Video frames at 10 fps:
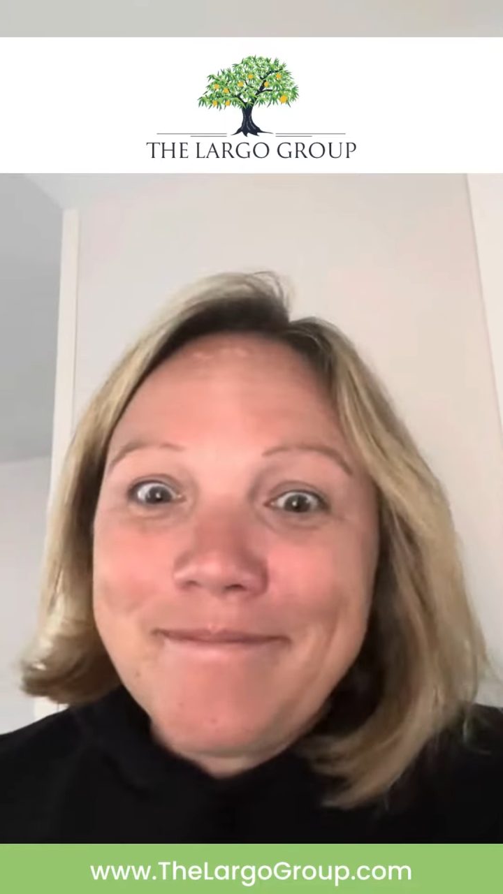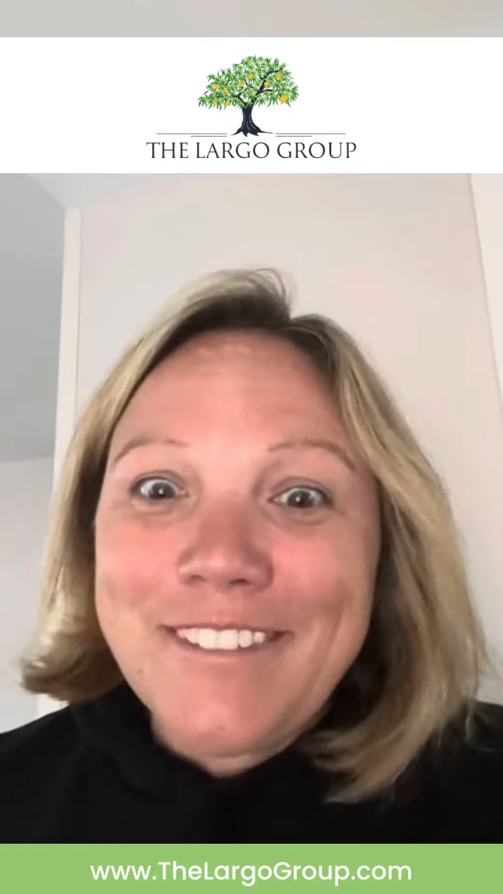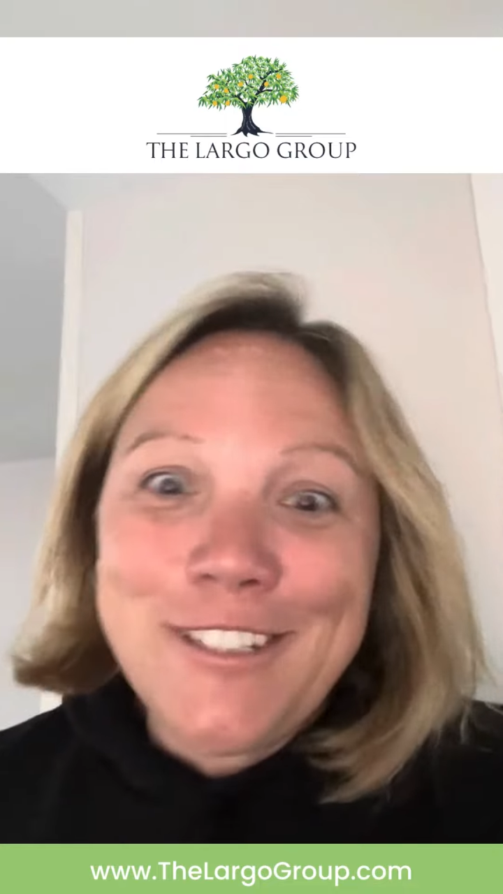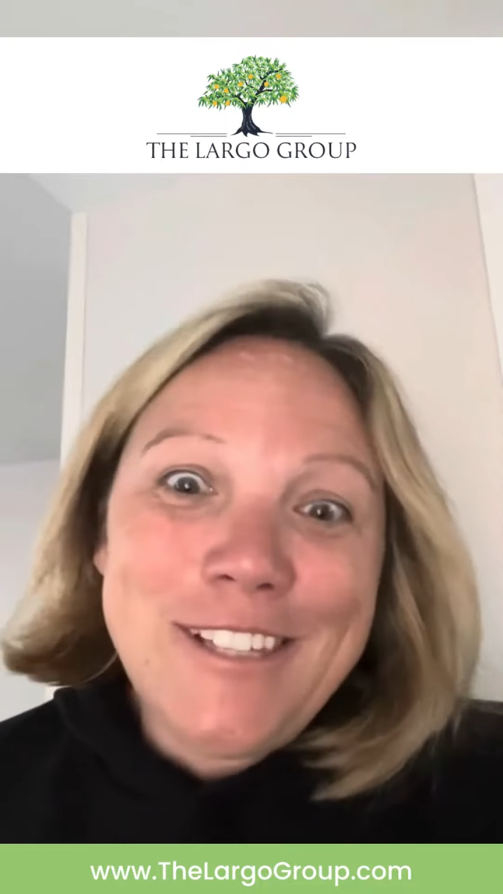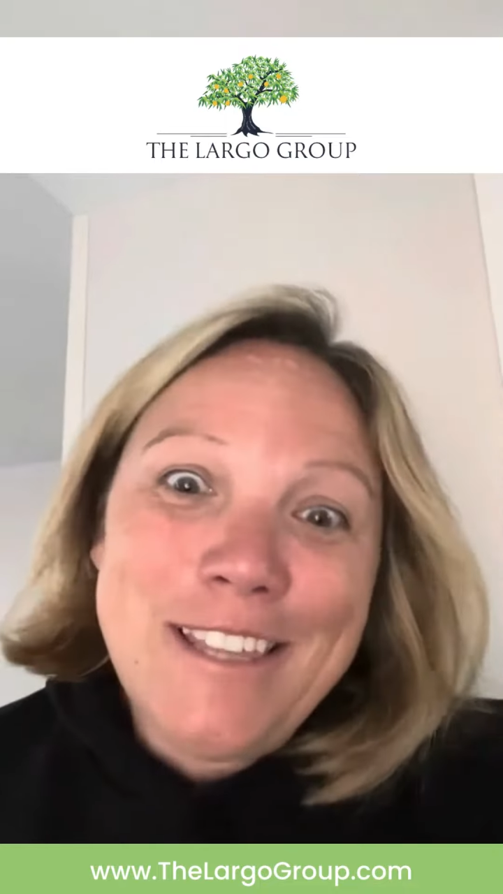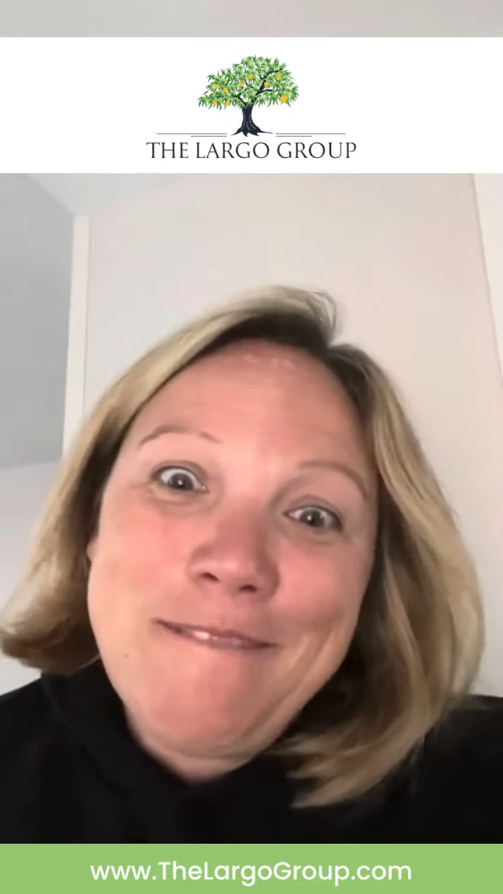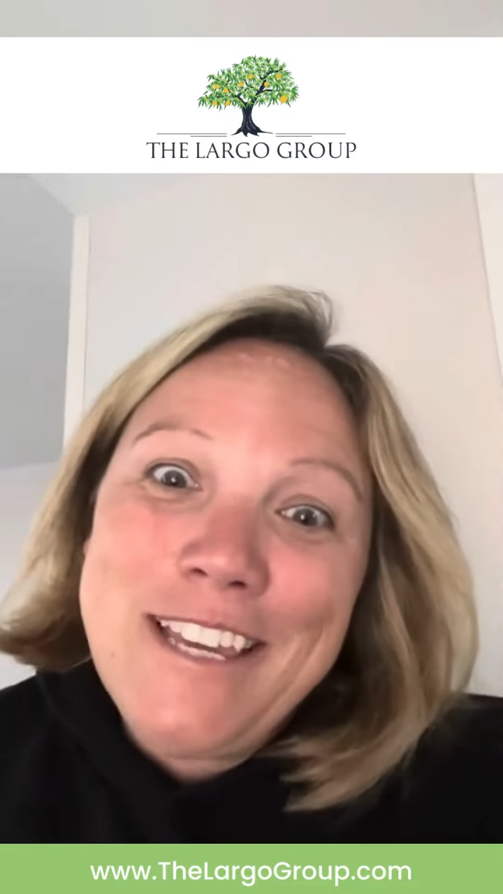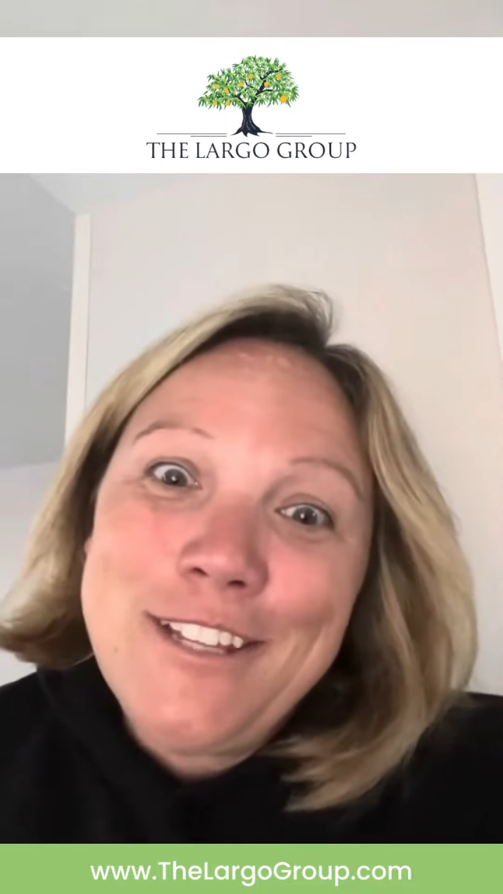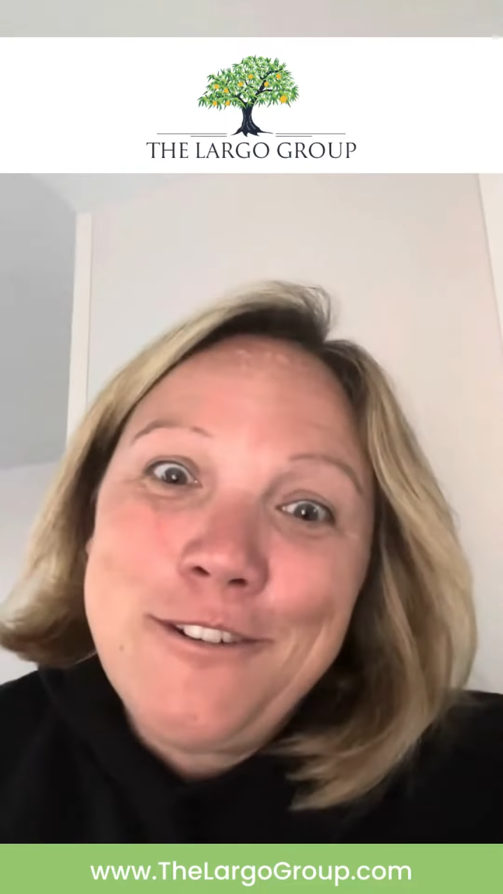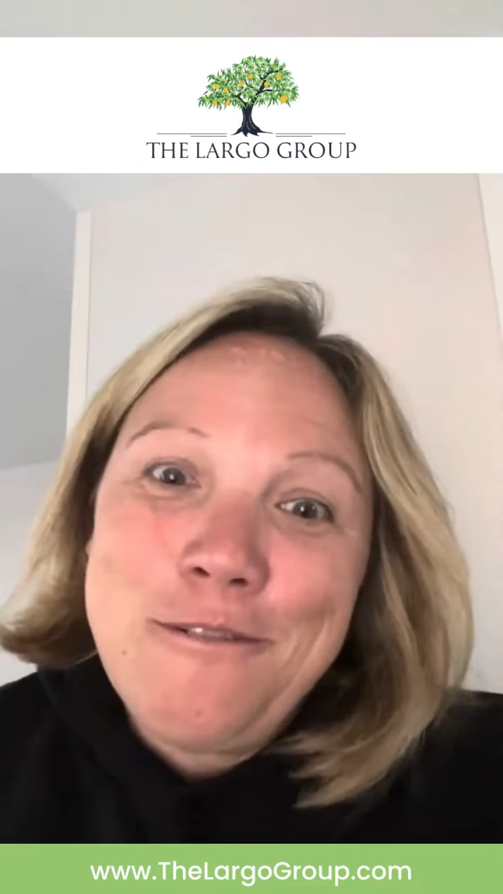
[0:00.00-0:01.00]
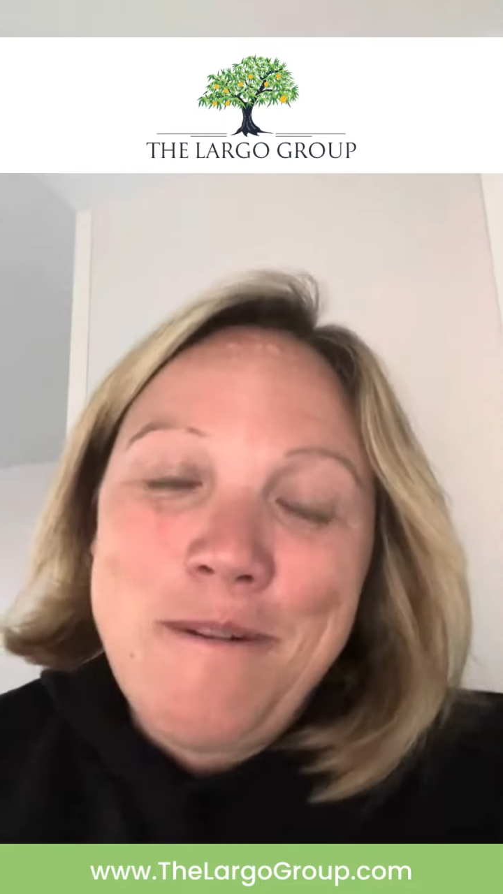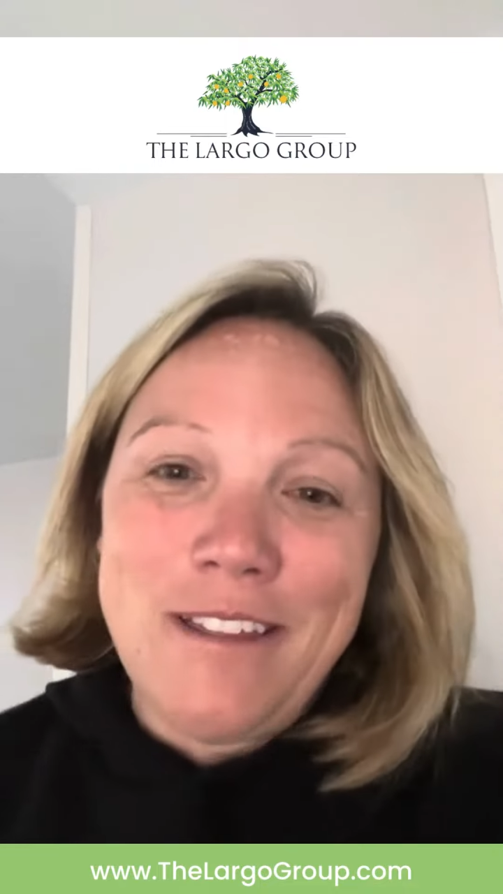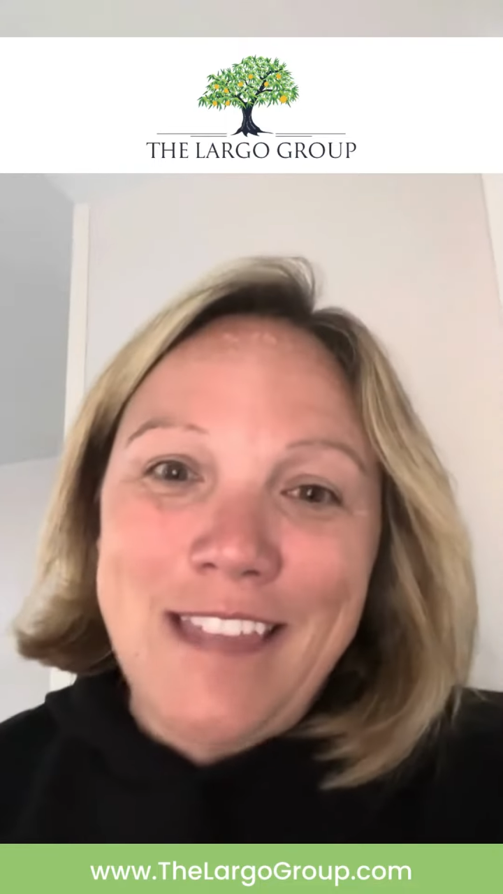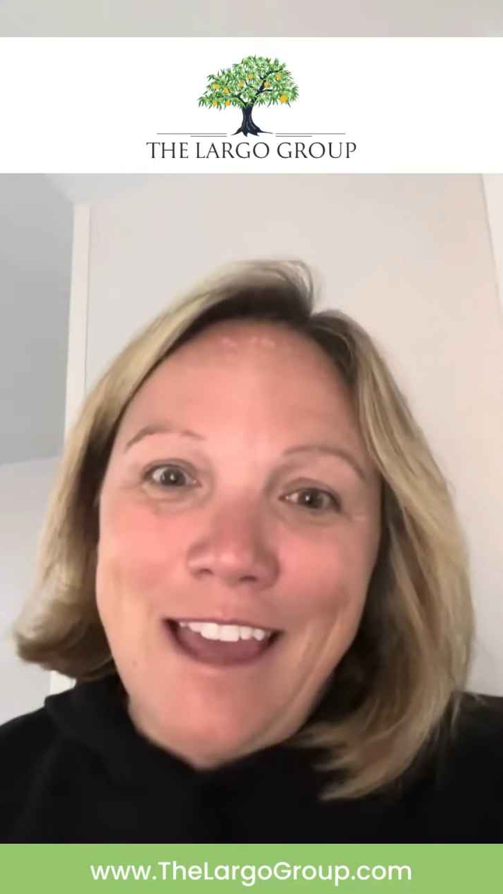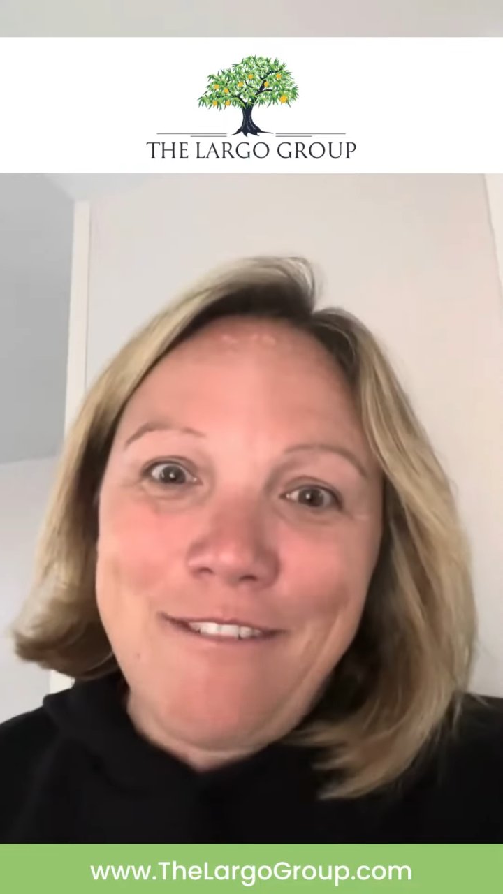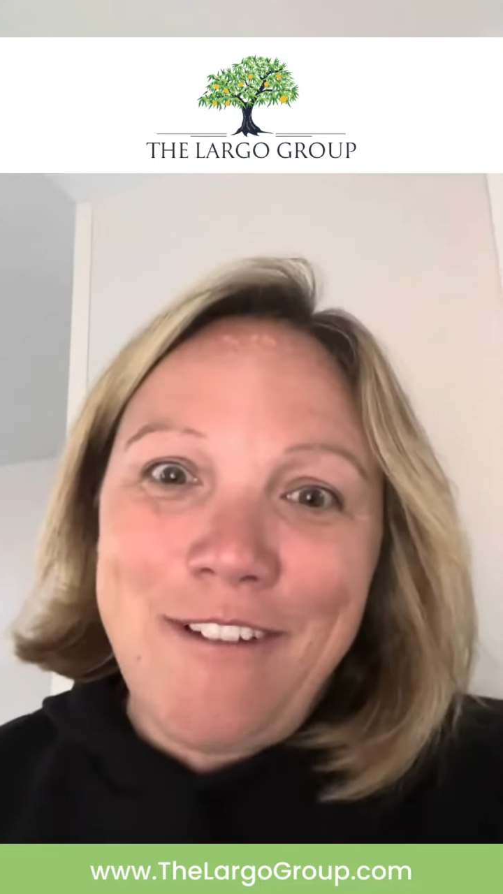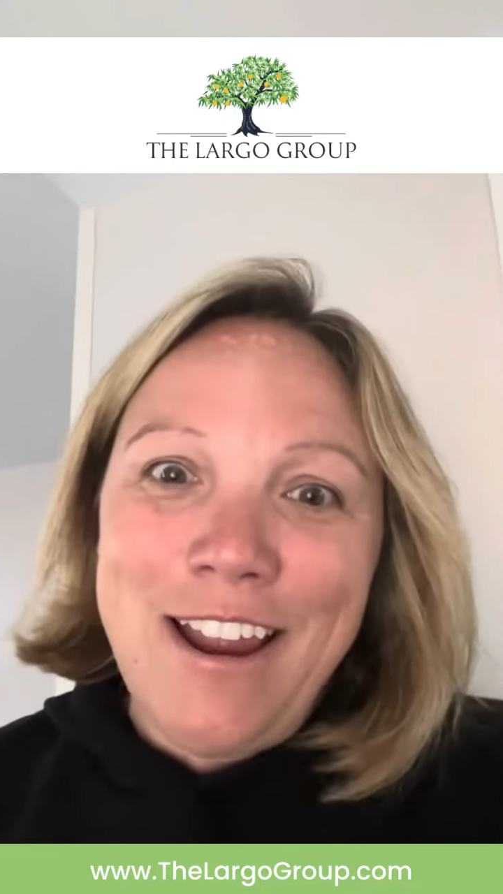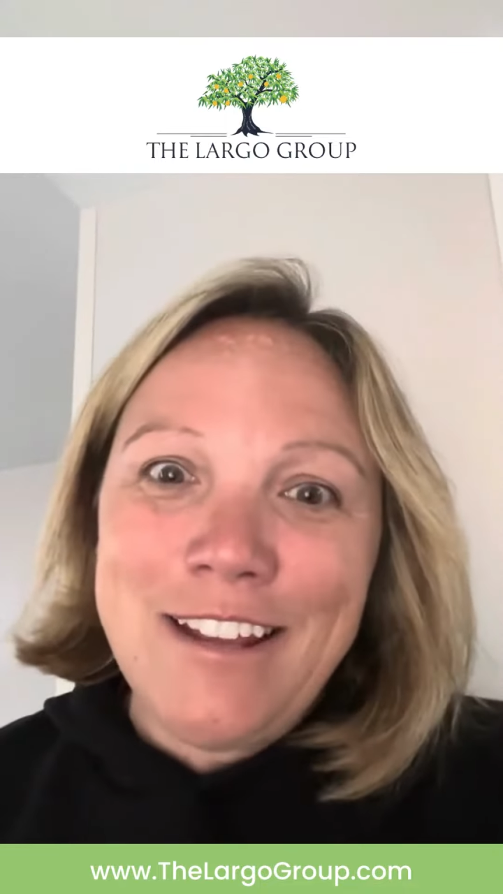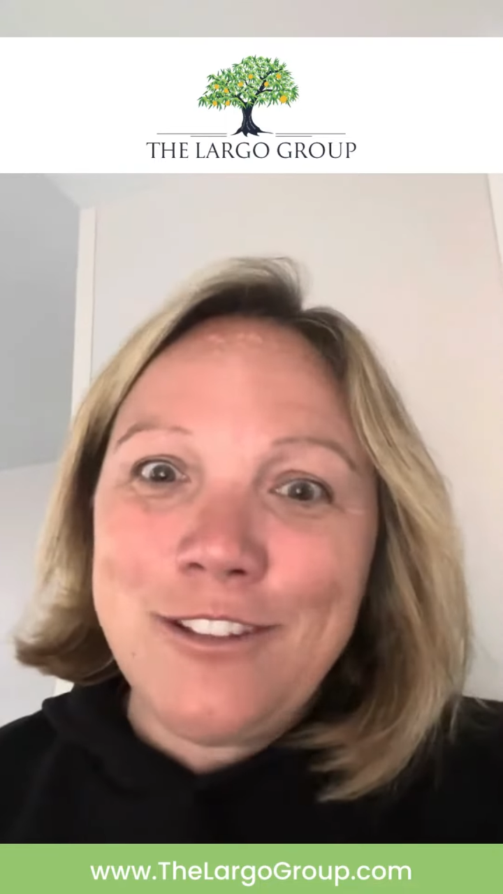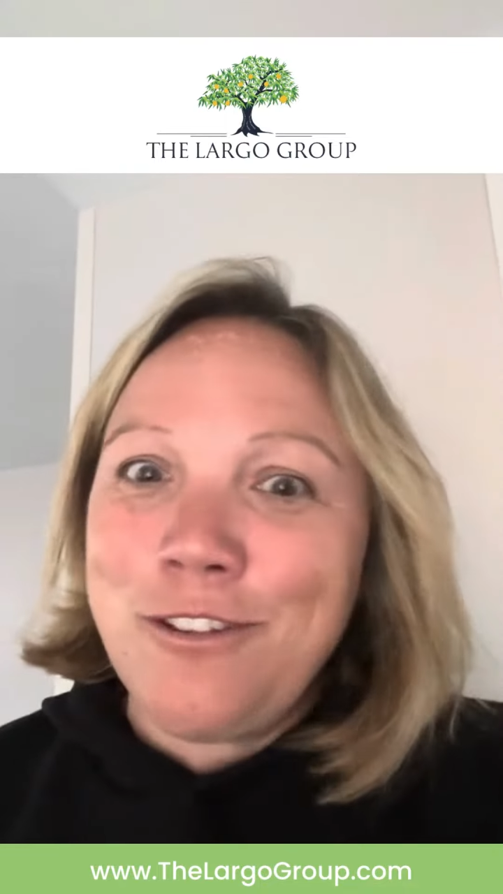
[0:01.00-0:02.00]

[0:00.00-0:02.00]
there's nothing we can do about that, right?